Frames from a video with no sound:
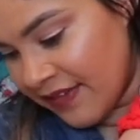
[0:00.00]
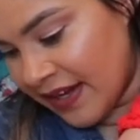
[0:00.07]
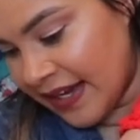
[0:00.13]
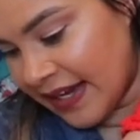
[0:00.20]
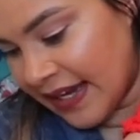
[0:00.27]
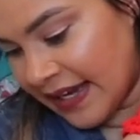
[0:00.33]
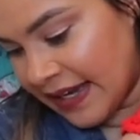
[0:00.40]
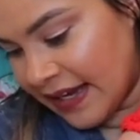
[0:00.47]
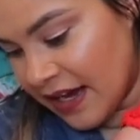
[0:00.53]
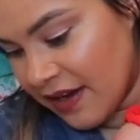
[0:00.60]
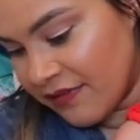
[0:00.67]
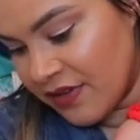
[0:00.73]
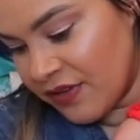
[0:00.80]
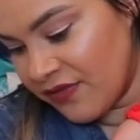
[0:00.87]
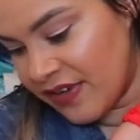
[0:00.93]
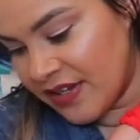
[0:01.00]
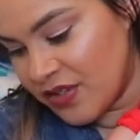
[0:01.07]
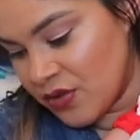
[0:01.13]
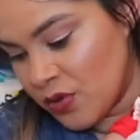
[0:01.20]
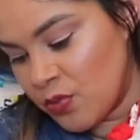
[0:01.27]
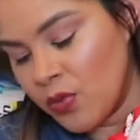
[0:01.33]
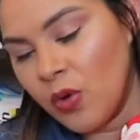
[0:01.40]
a covered face
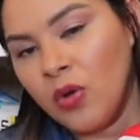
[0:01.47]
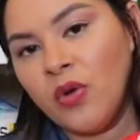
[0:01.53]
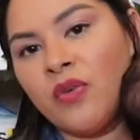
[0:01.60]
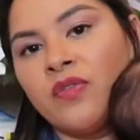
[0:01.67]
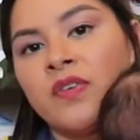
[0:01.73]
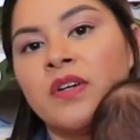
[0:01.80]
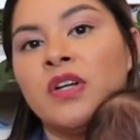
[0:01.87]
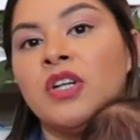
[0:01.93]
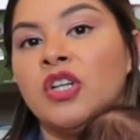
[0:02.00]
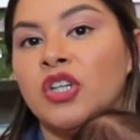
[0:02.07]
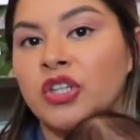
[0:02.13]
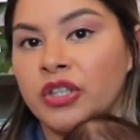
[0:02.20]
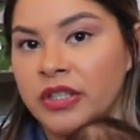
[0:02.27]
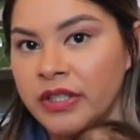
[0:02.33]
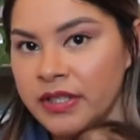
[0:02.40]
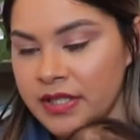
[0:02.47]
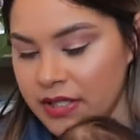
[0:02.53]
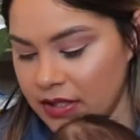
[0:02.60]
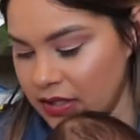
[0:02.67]
or rollover alert